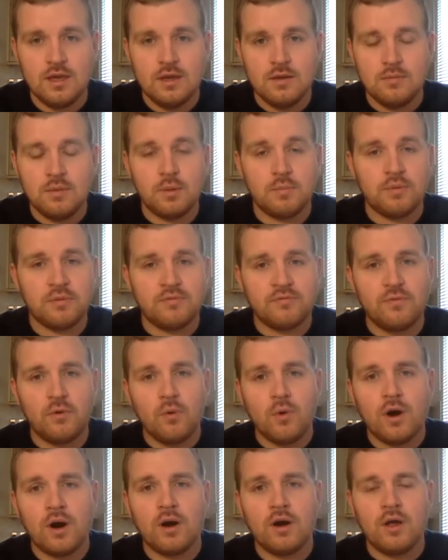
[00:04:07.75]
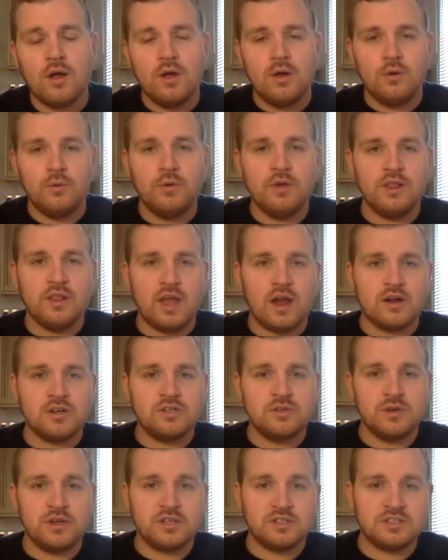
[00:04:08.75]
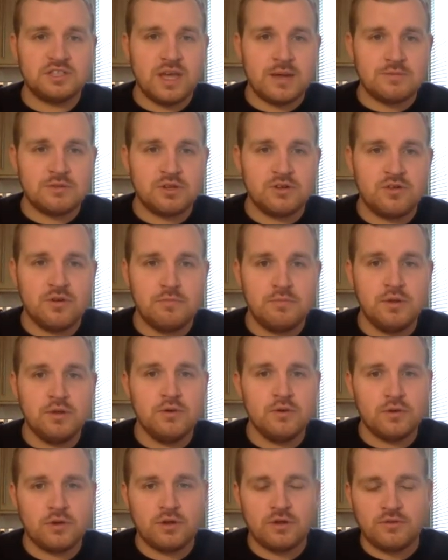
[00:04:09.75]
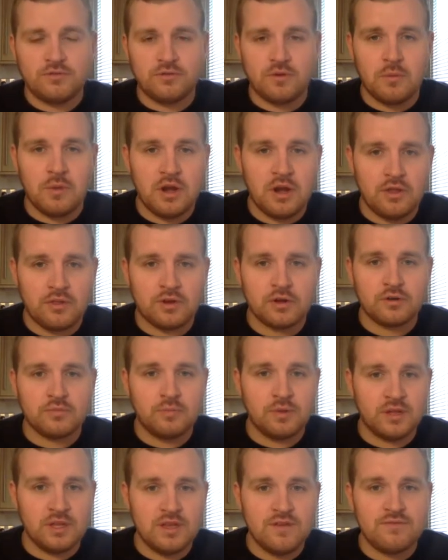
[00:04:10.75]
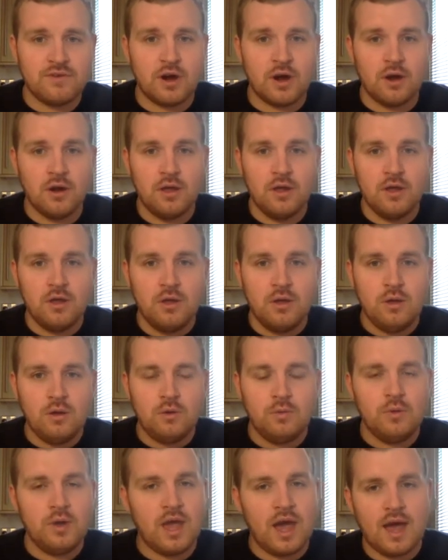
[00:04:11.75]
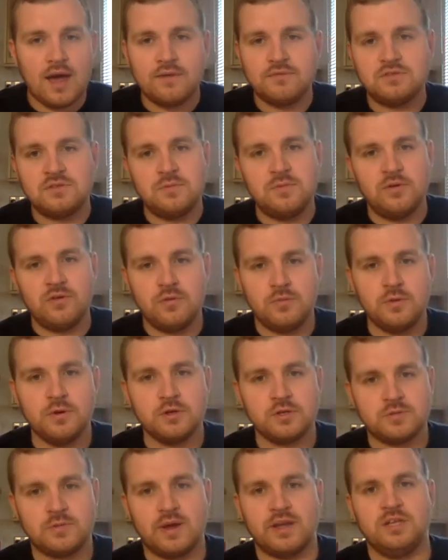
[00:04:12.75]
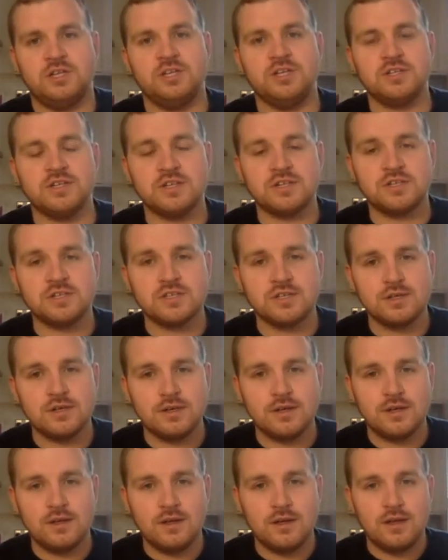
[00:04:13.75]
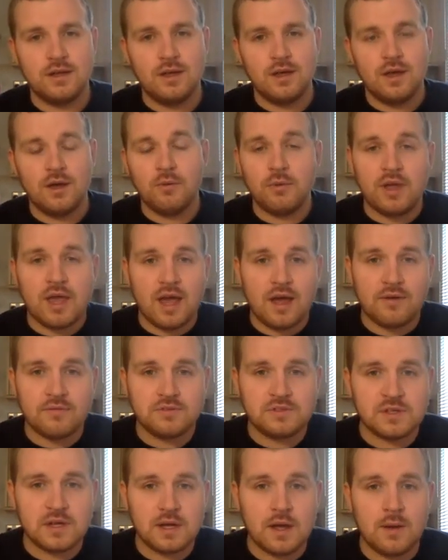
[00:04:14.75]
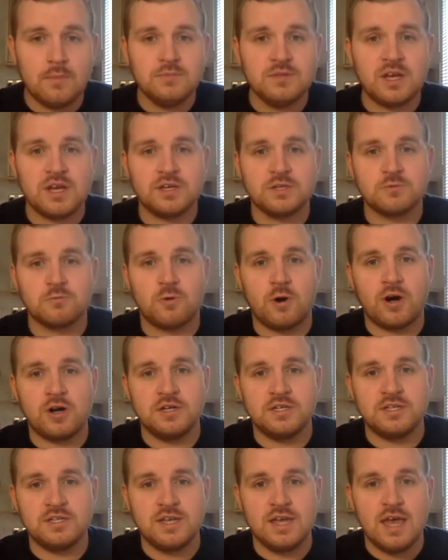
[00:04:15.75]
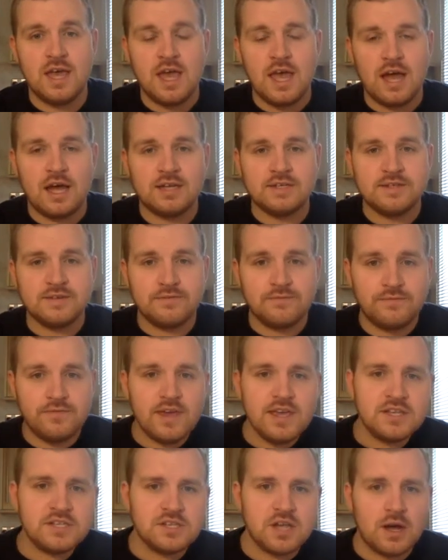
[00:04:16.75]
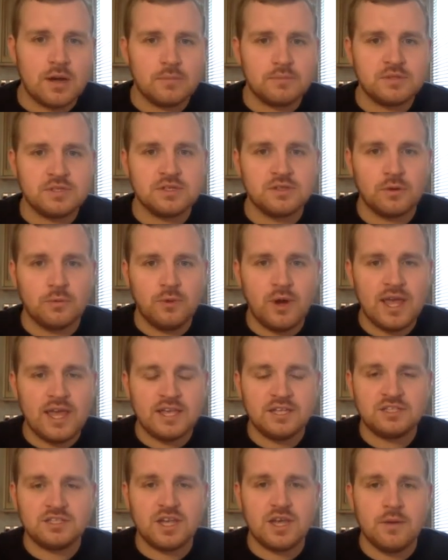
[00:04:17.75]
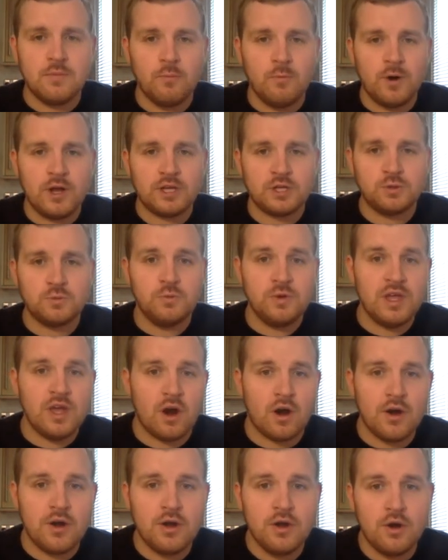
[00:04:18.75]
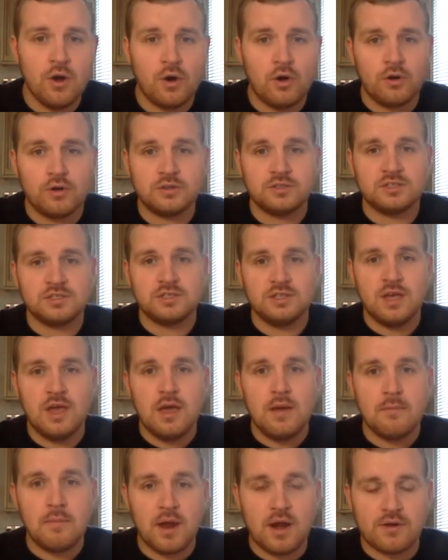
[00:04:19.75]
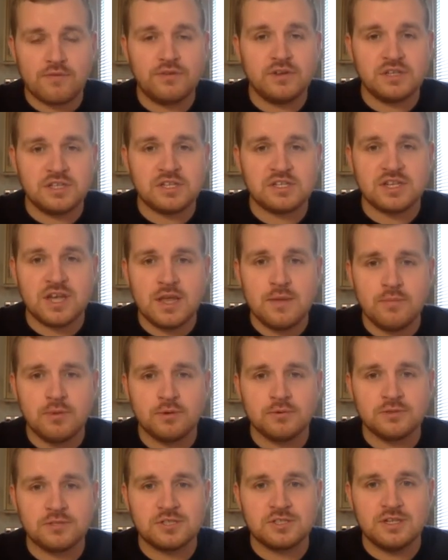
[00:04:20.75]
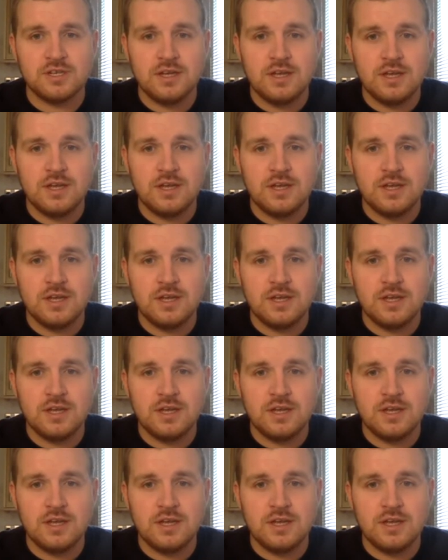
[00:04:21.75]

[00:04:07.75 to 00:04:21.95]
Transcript: But before we learn to accept a rebuke from another believer, we have to be rebuked by Jesus. We have to come to his word and to face up to the ways in which we are not perfect disciples.